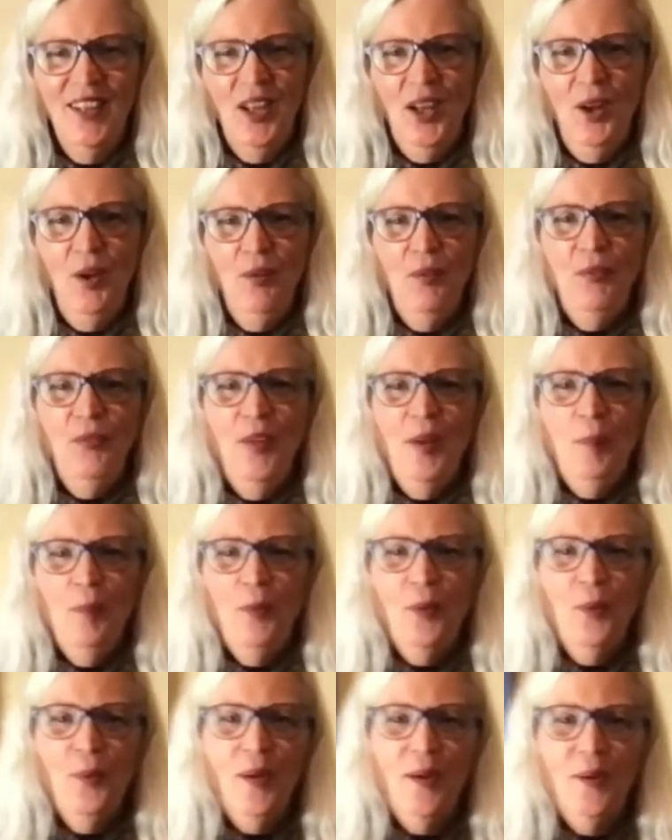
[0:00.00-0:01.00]
of
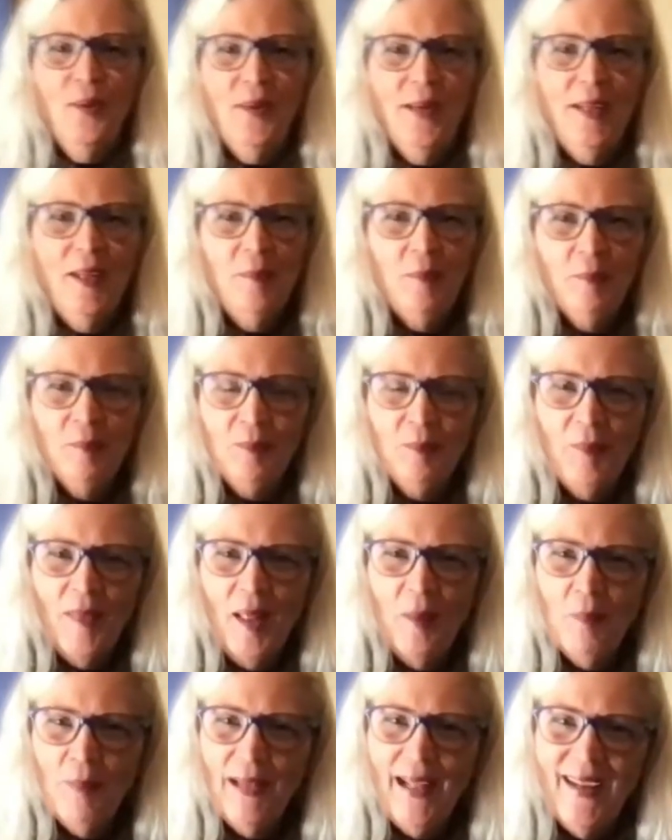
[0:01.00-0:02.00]
February
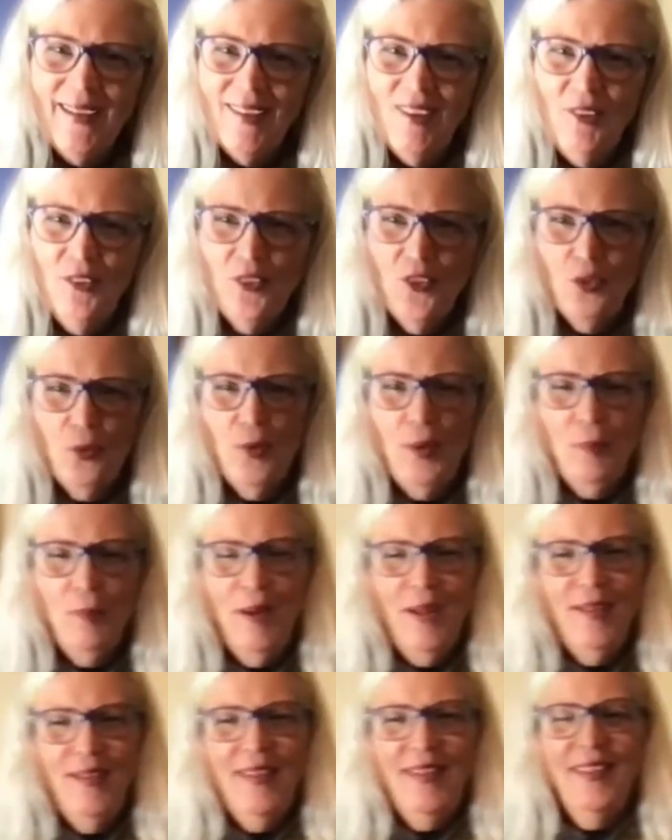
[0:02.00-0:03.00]
and Black History
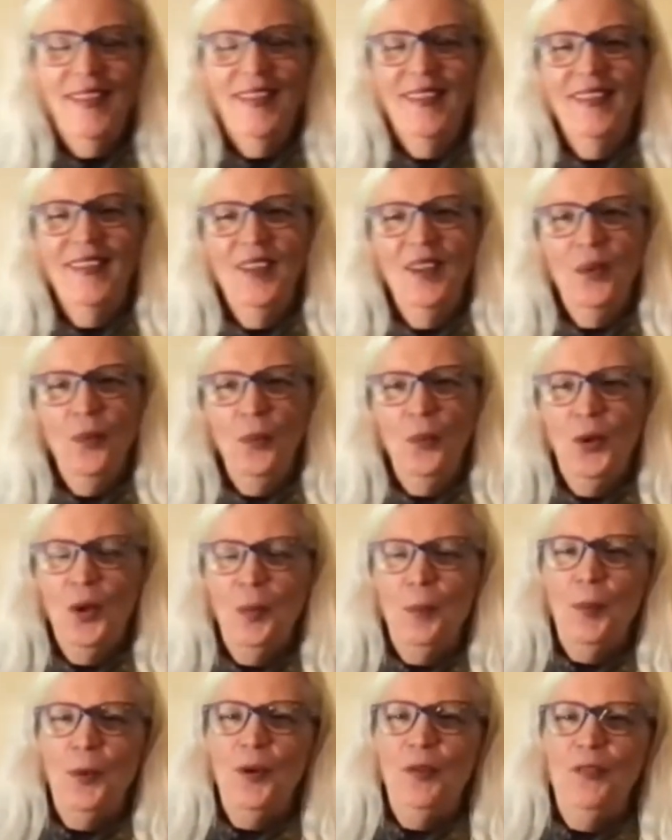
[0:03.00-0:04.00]
Month, what a
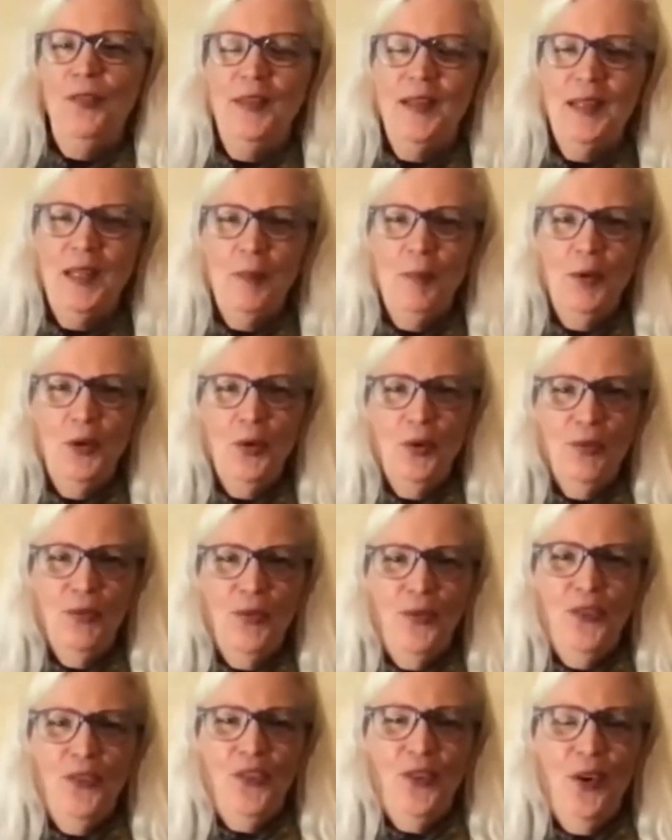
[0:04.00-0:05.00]
perfectly
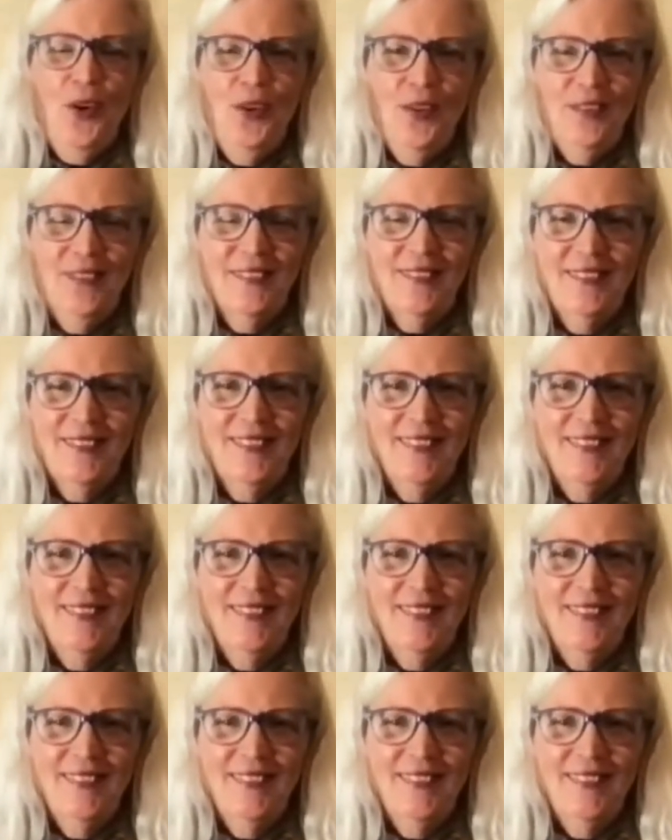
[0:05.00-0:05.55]
beautiful song.